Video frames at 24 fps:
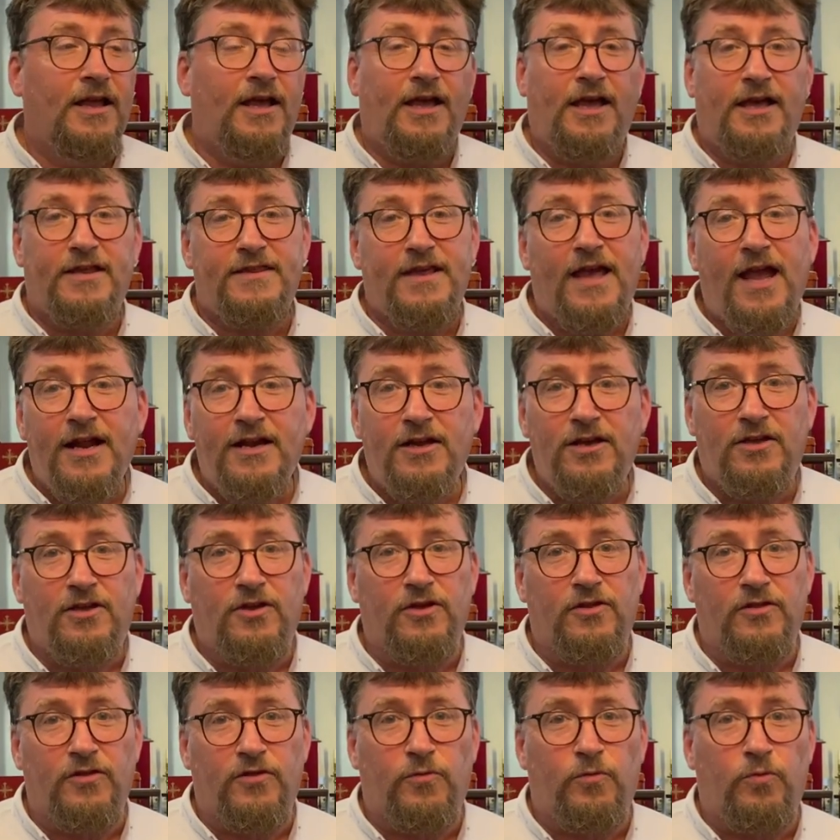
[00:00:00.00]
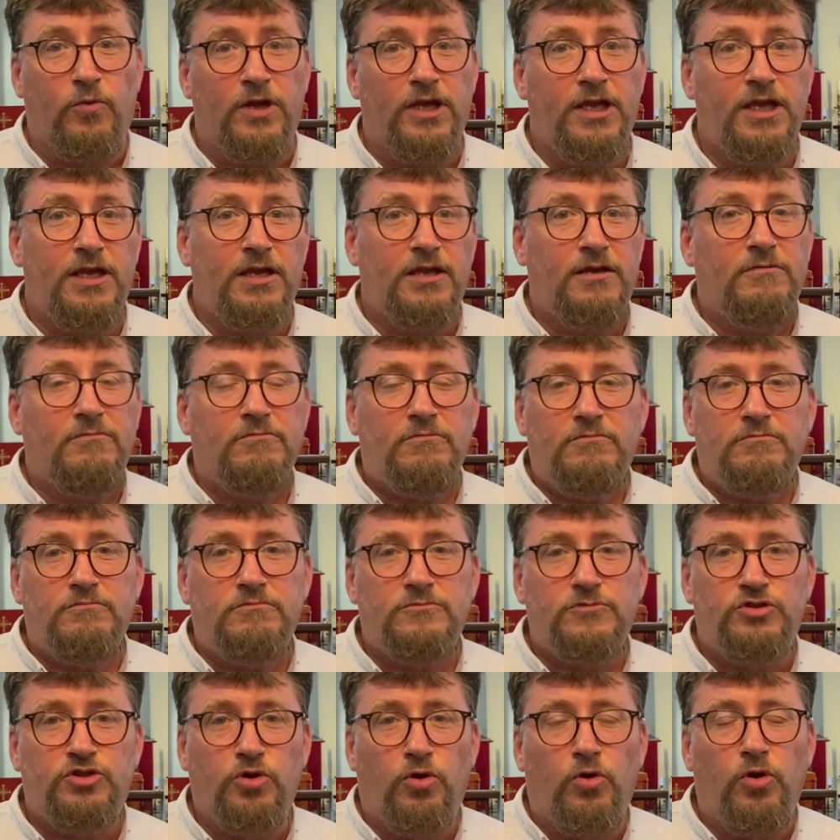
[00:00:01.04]
As Anglicans, we
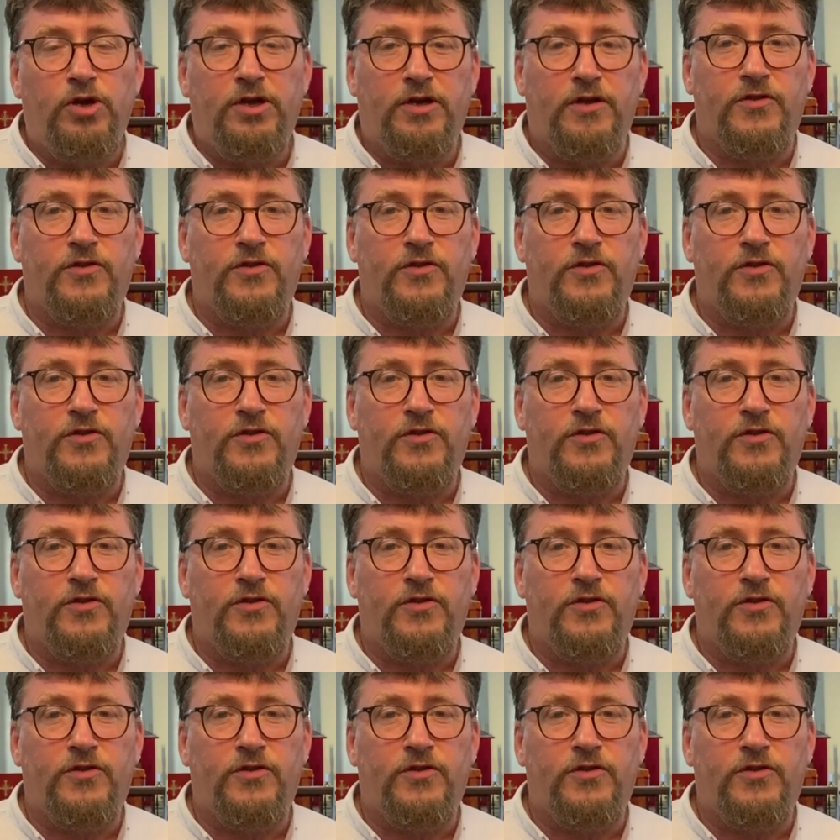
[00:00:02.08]
join